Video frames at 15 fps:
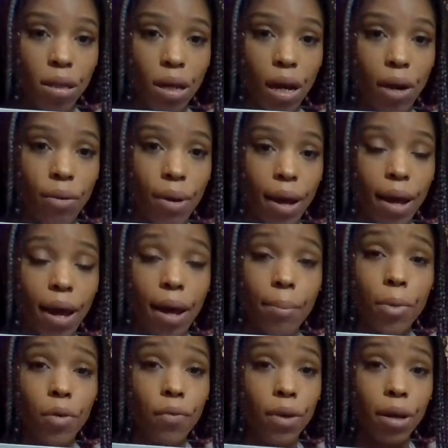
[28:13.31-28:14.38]
All right,
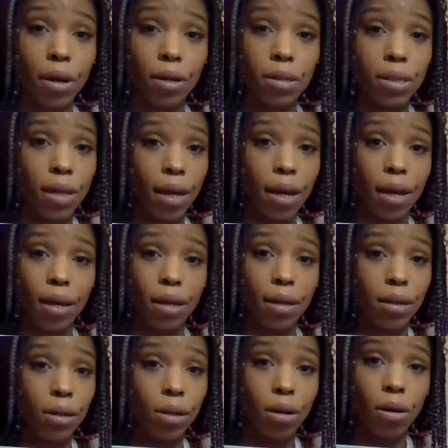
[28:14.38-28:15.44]
I'm over here
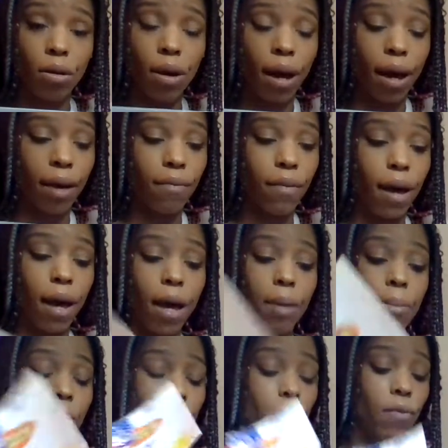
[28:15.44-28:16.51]
staying, you know, high
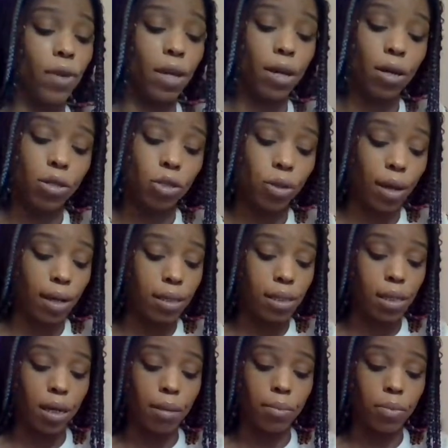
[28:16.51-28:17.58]
vibe. I'm over here trying
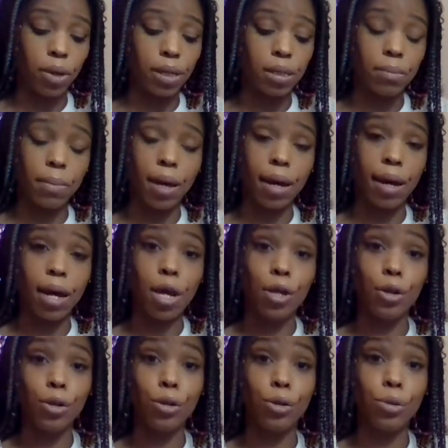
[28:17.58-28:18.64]
to embrace my
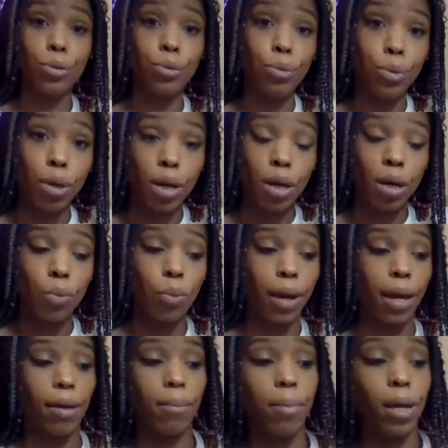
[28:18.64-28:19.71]
new
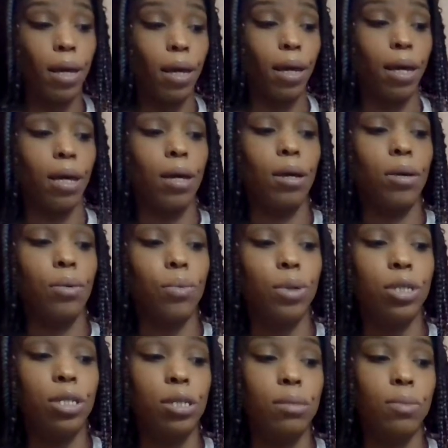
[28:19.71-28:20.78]
way of being,
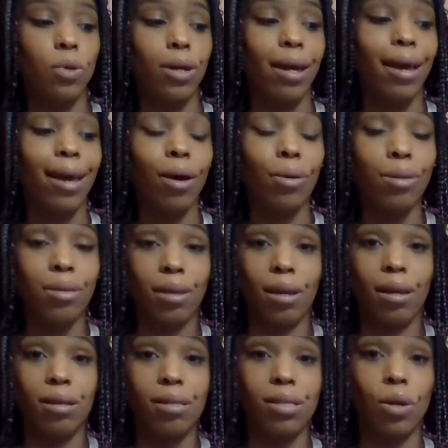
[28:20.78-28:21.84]
which is more
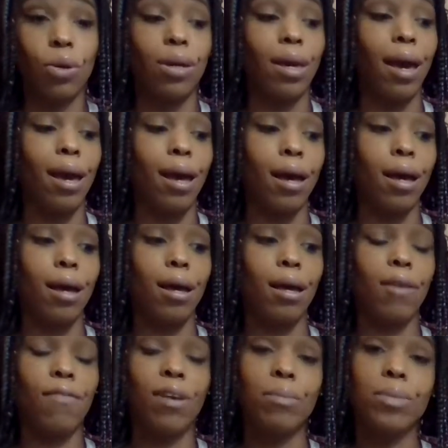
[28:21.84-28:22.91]
healthy. So yeah,
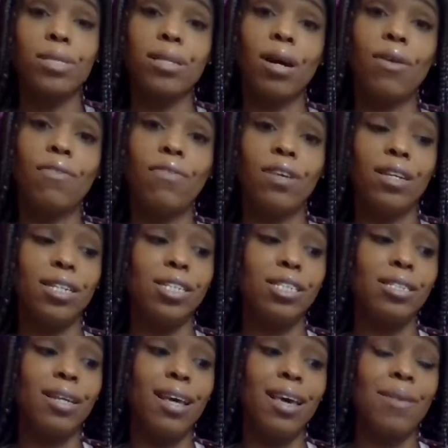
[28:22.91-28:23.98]
if I'm
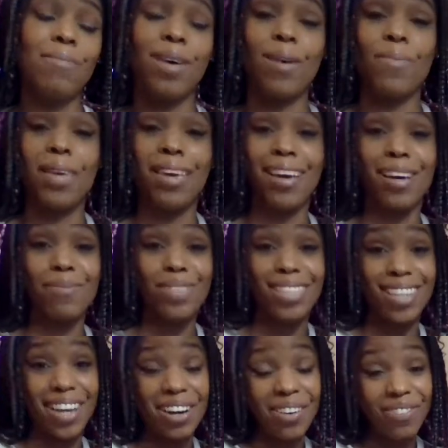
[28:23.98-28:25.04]
selfish, baby, I'm
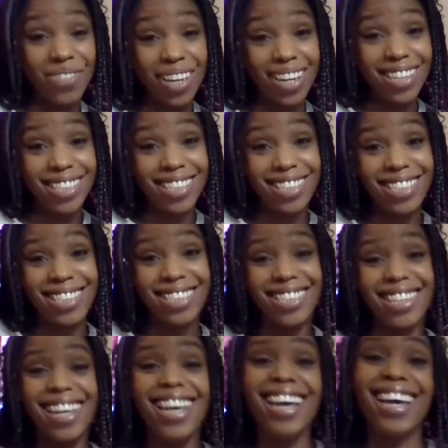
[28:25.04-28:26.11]
selfish.
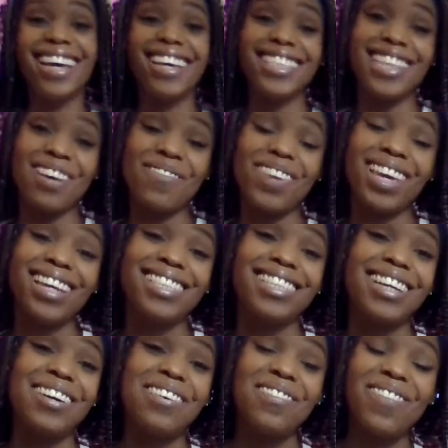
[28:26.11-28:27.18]
Tell me
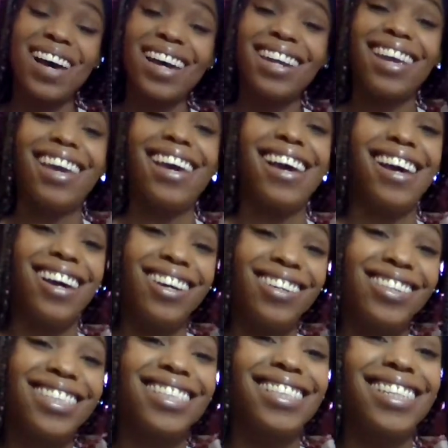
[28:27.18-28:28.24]
it's nobody
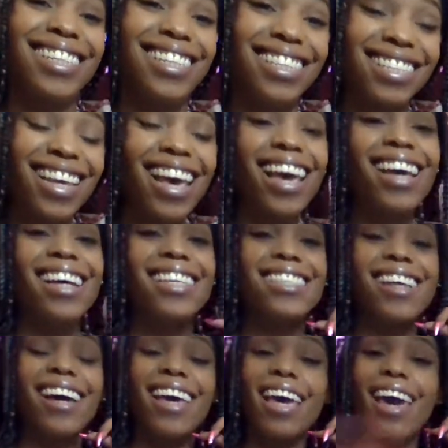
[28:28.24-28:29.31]
else's. It's
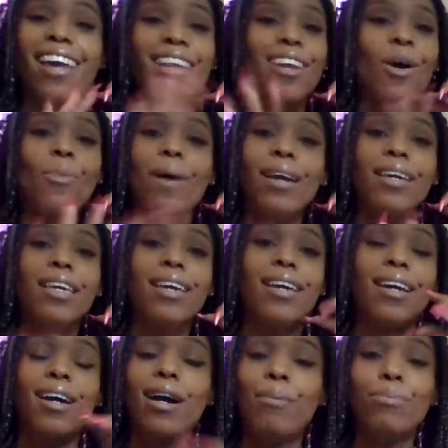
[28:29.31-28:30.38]
like ain't nobody
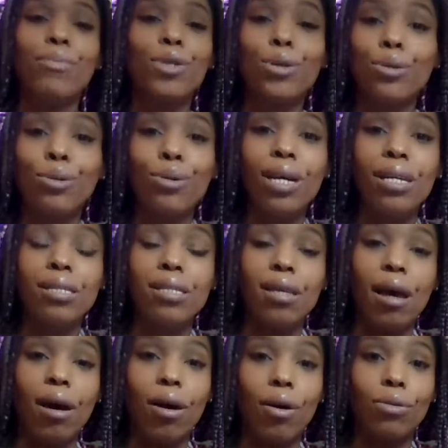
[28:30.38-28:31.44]
can come through and
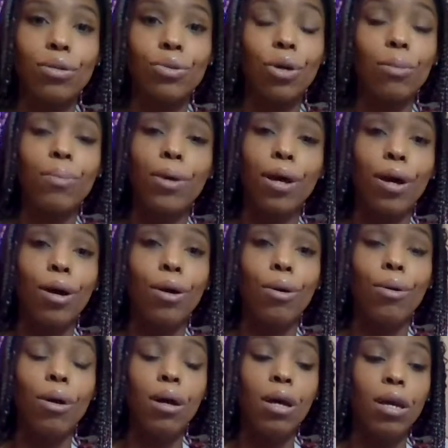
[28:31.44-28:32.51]
tell
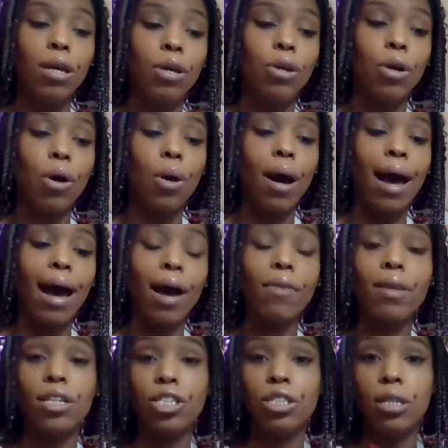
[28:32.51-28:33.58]
Scorpio, you know, how
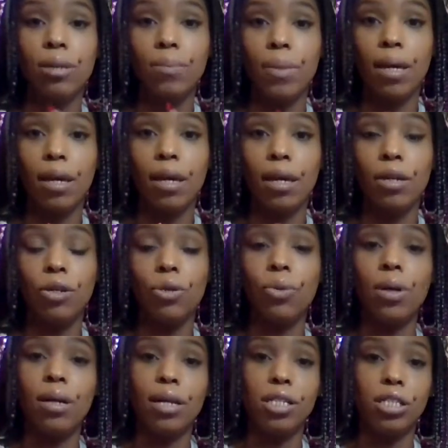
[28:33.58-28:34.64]
they should be
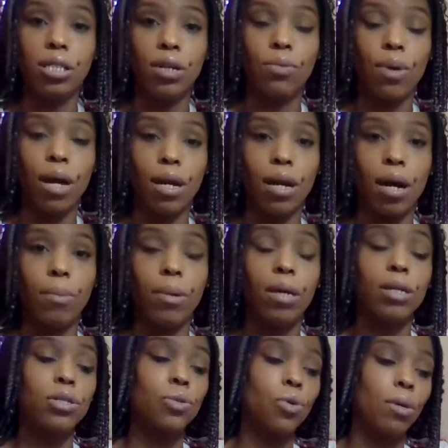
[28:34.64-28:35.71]
doing their shit right now,
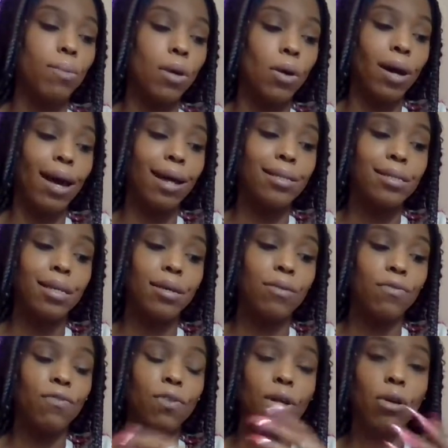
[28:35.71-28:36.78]
because Scorpio had to
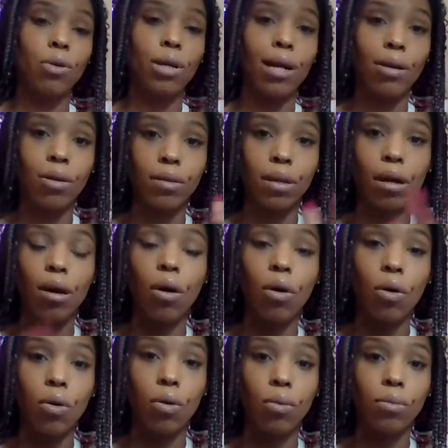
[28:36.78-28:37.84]
figure it out on their
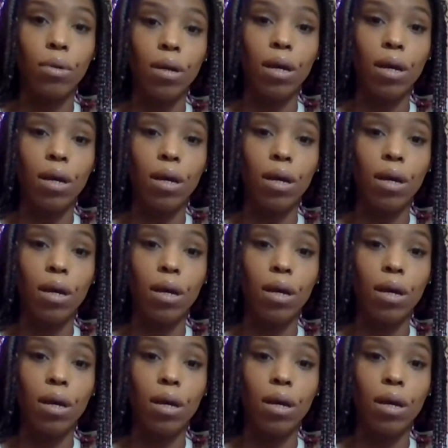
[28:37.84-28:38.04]
own,